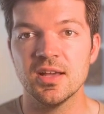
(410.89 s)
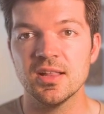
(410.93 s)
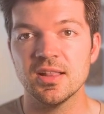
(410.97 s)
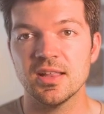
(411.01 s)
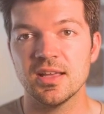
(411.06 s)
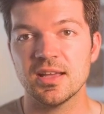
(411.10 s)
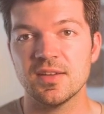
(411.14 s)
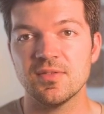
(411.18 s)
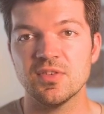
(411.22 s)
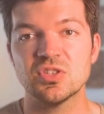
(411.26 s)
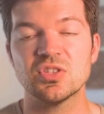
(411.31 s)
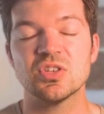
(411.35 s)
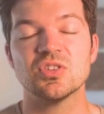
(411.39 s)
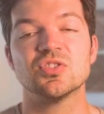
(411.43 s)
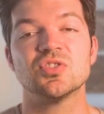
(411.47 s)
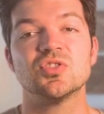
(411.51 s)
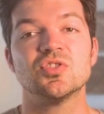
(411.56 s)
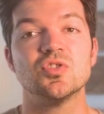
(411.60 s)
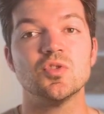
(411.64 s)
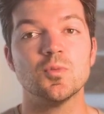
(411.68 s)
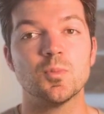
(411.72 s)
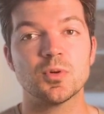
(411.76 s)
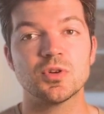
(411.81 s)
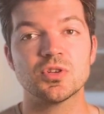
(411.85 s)
Like if it's a
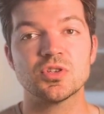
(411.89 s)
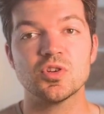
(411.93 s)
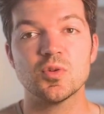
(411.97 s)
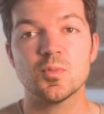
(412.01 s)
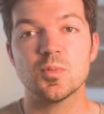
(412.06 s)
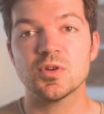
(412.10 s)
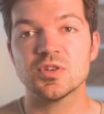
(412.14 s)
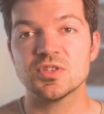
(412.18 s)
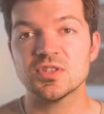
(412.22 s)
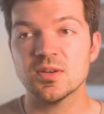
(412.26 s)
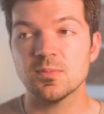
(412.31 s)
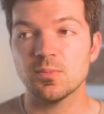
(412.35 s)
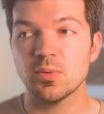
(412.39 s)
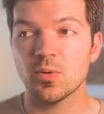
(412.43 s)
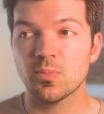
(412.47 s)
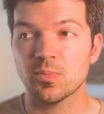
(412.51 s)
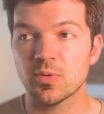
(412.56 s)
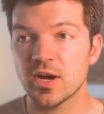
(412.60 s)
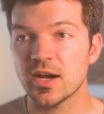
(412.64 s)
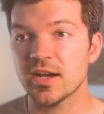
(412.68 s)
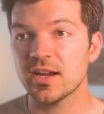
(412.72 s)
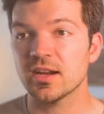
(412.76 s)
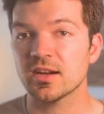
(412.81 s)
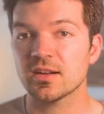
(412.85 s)
super, super simple
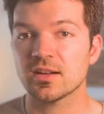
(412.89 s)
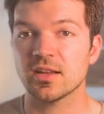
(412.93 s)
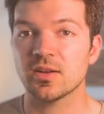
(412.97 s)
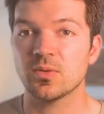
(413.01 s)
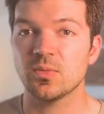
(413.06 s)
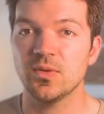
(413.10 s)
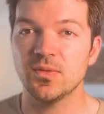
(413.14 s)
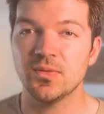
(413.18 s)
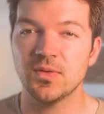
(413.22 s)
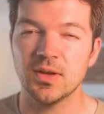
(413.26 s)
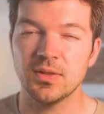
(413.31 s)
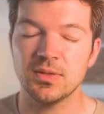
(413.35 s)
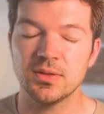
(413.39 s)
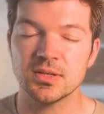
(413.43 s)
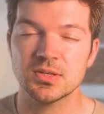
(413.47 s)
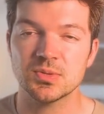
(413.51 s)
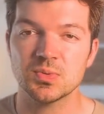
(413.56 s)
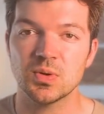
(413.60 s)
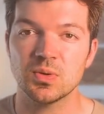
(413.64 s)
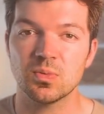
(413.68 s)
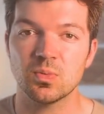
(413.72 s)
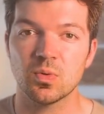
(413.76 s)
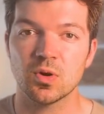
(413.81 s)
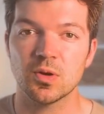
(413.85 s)
product, like we've done this
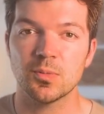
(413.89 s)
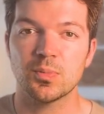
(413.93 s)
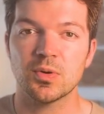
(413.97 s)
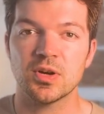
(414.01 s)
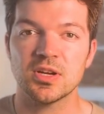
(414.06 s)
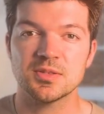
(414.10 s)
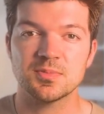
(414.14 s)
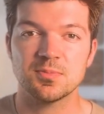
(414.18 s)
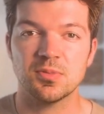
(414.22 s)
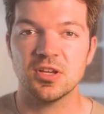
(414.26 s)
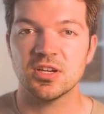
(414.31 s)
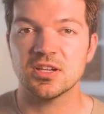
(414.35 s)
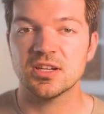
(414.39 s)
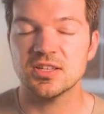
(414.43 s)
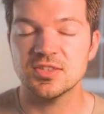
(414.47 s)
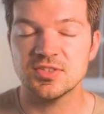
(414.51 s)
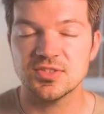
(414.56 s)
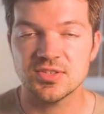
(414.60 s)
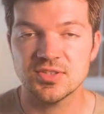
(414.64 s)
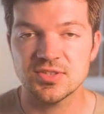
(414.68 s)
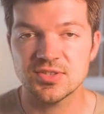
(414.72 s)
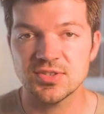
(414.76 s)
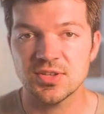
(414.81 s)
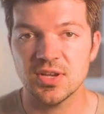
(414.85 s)
with WordPress plugins
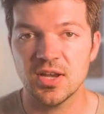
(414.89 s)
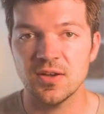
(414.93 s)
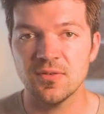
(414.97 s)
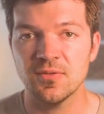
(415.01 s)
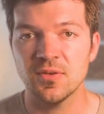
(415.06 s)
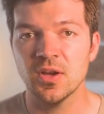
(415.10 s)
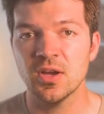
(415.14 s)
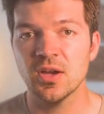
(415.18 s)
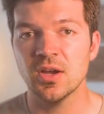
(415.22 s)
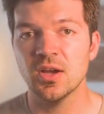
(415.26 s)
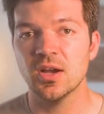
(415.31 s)
and stuff,